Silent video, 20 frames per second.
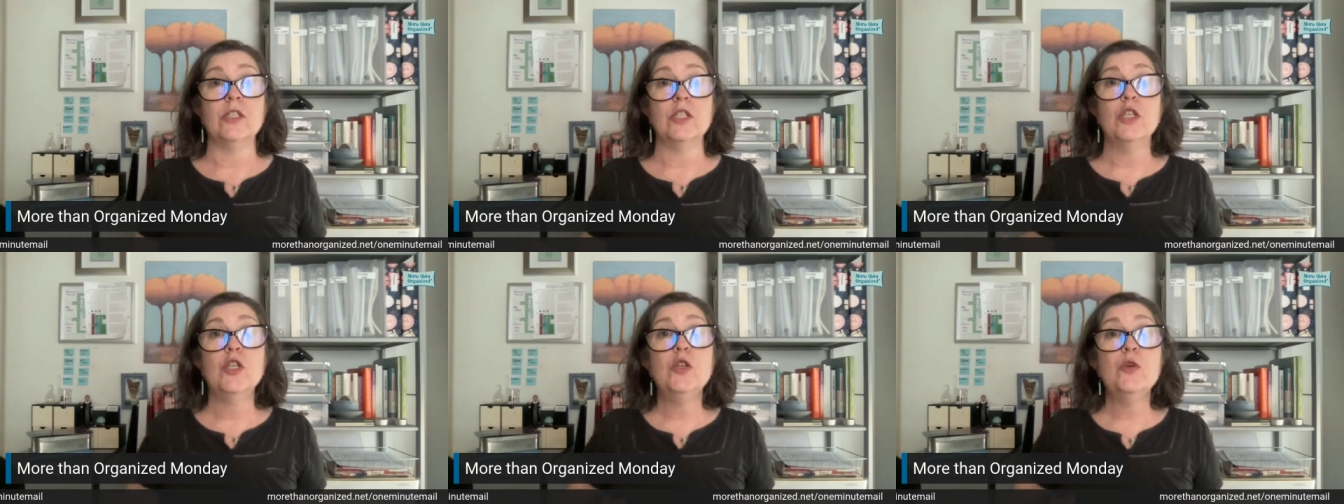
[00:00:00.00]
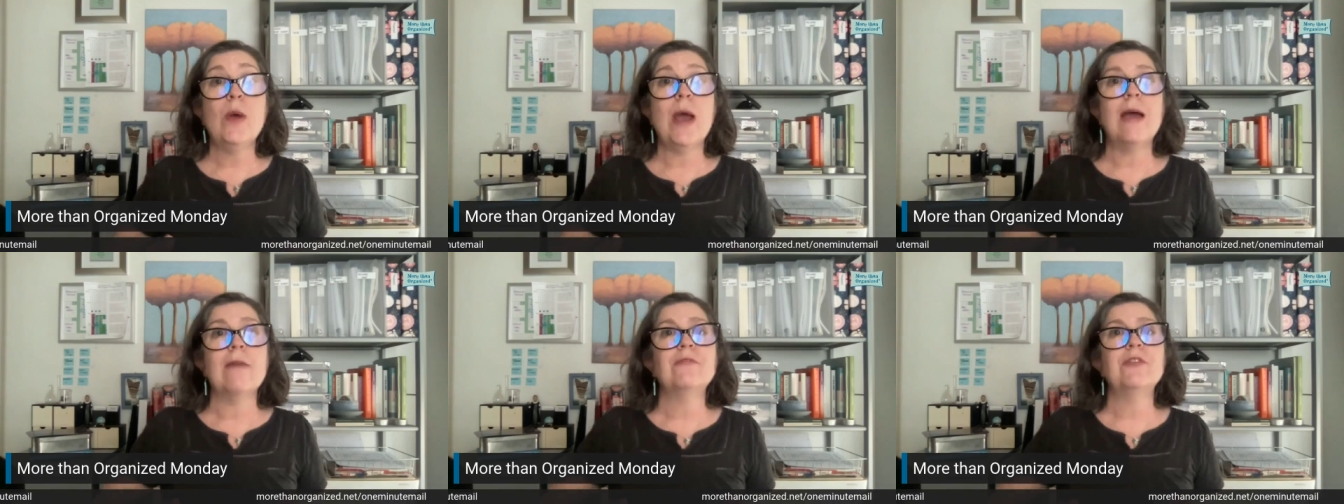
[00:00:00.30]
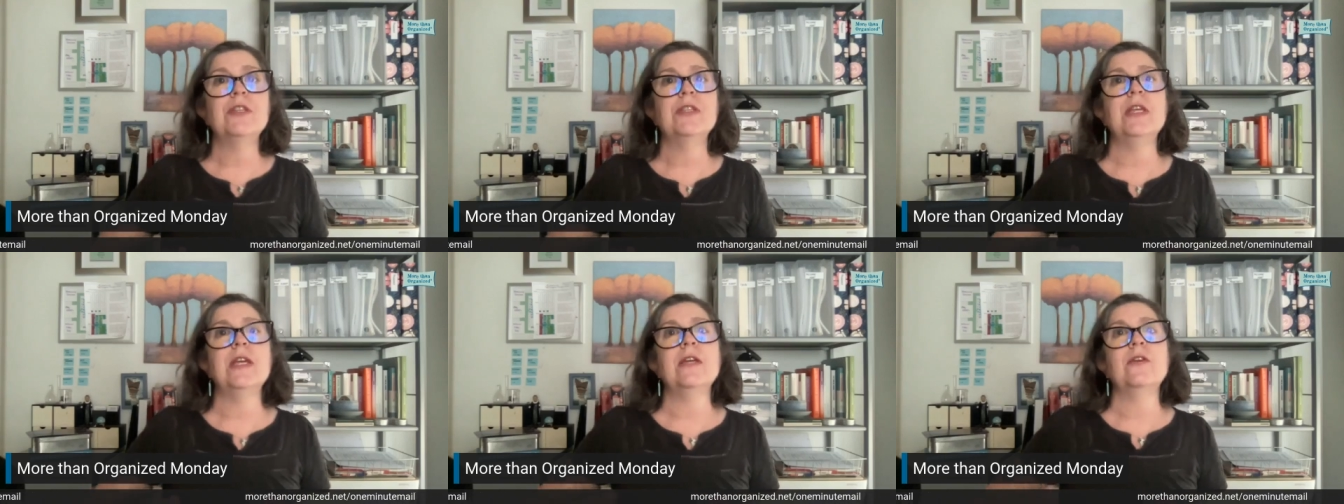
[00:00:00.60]
You have
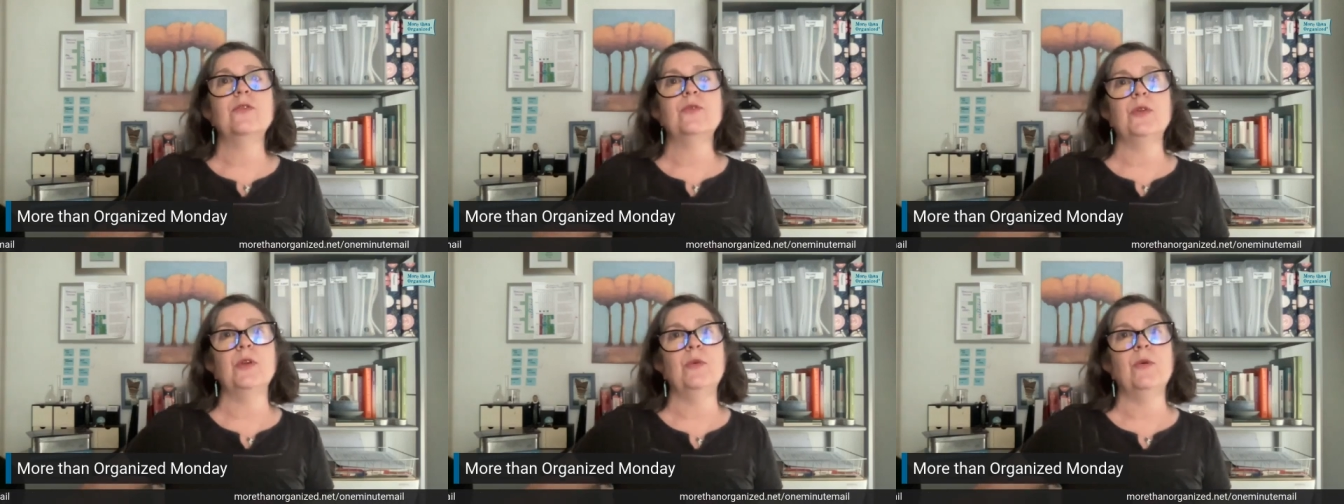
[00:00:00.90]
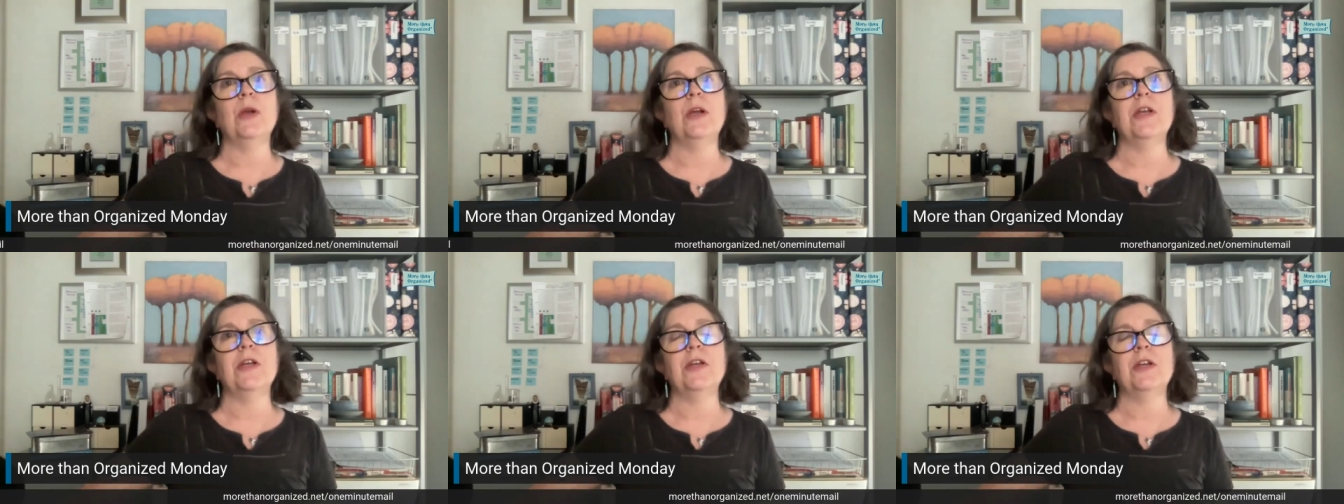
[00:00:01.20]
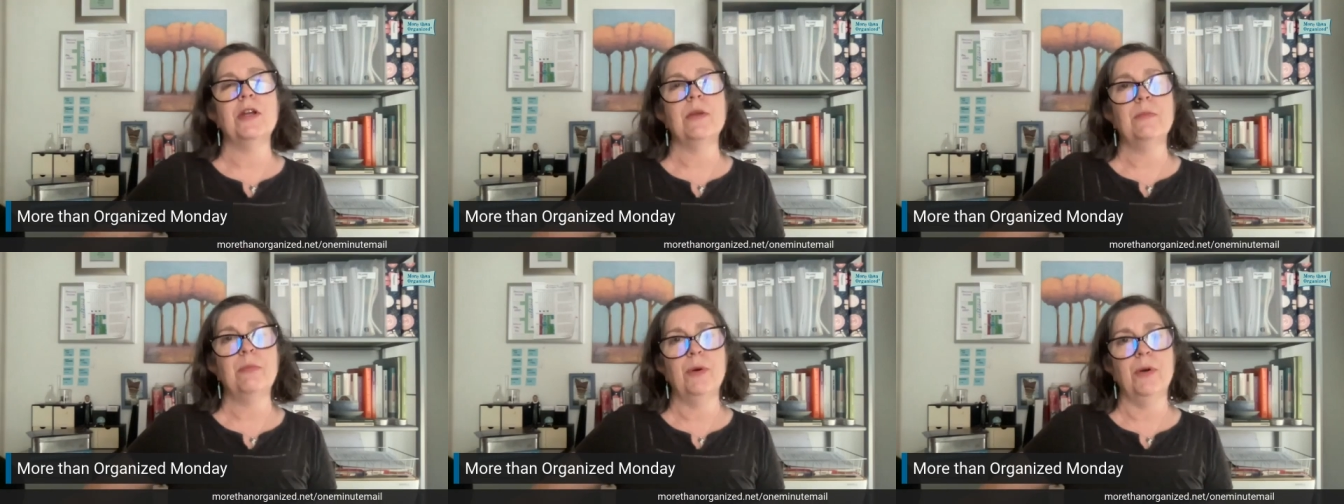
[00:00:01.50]
to think through where you're
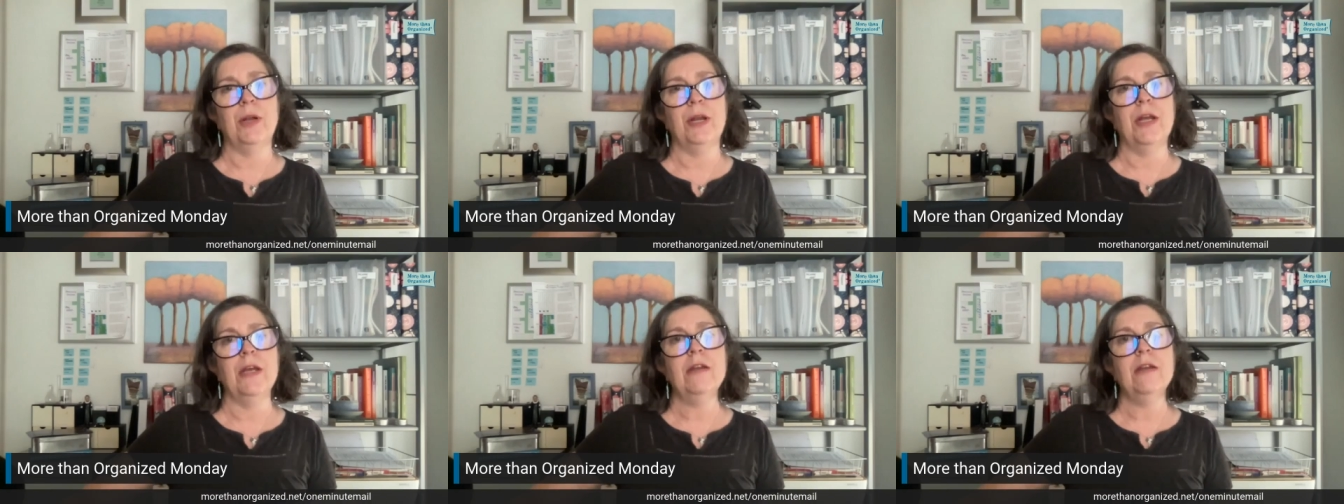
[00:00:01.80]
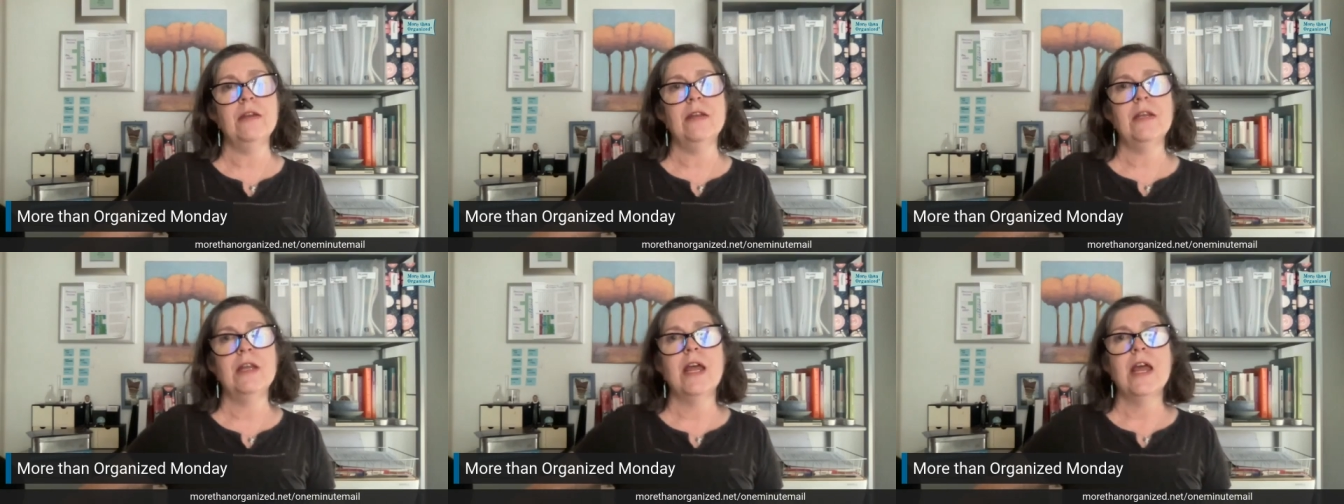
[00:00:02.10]
going to put it